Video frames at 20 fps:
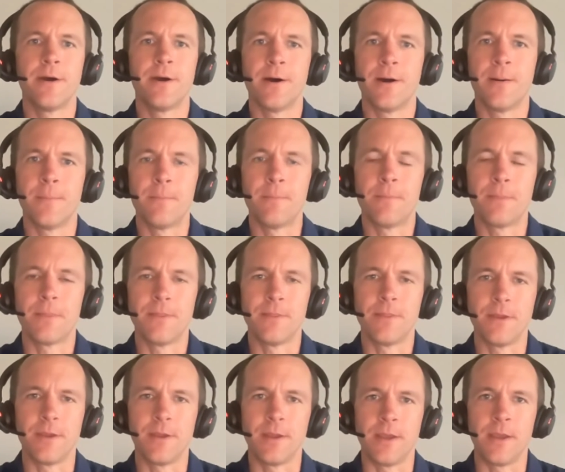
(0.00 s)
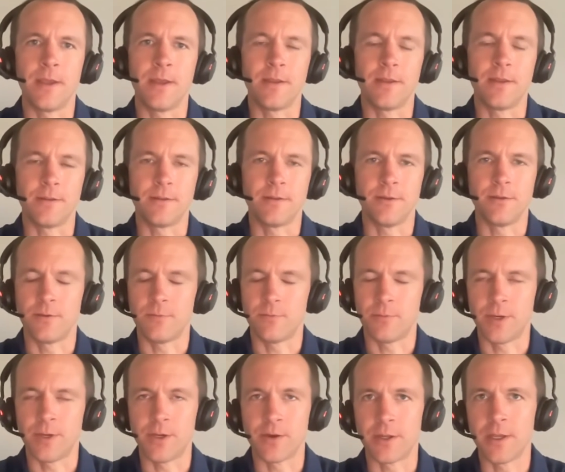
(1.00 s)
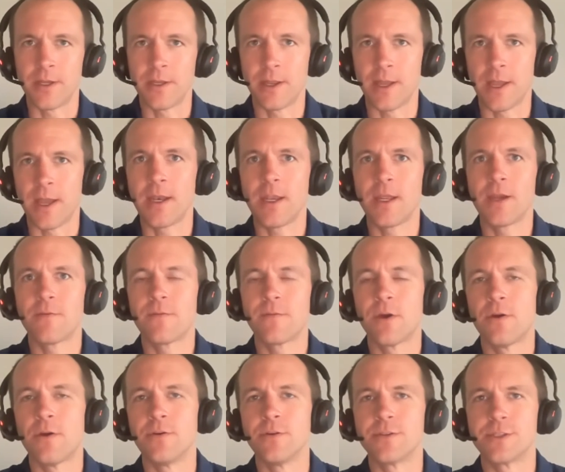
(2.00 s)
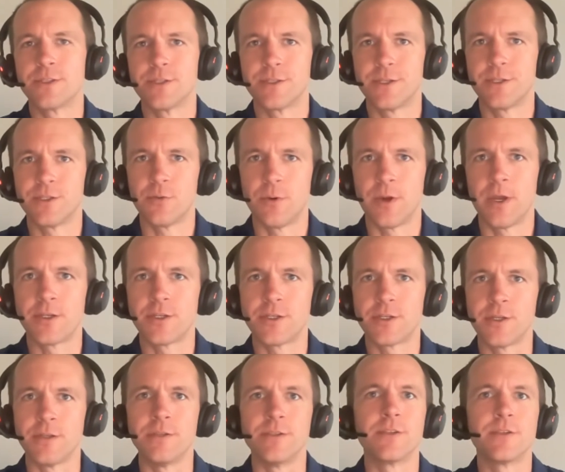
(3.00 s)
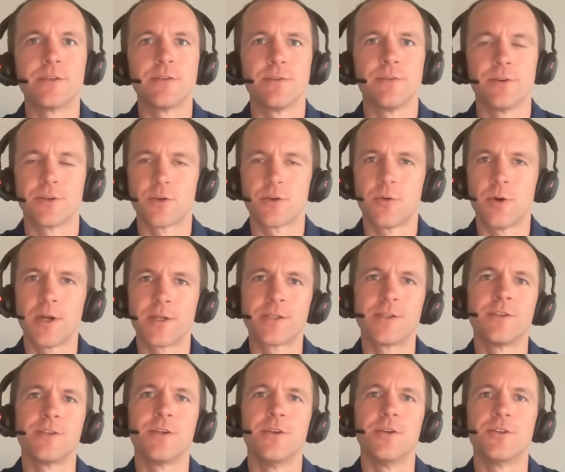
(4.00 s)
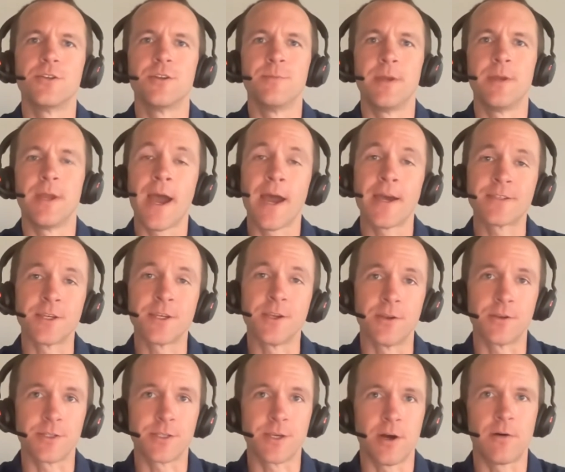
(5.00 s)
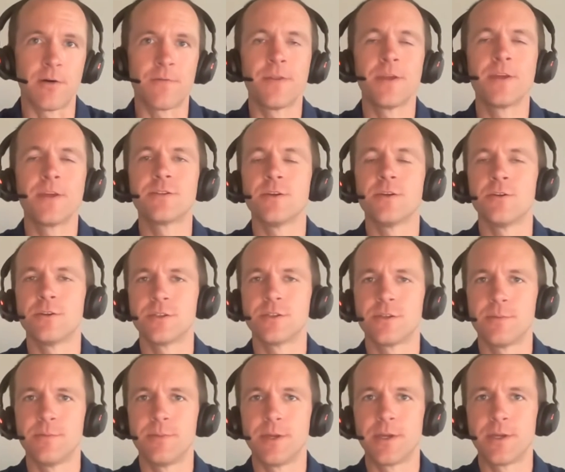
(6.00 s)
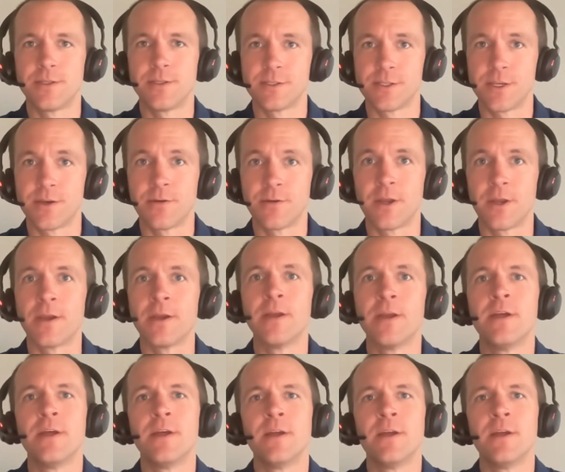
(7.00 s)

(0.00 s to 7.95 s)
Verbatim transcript: Um, and when you're in any of those situations, there's questions that you should be asking yourself, things that you should be considering.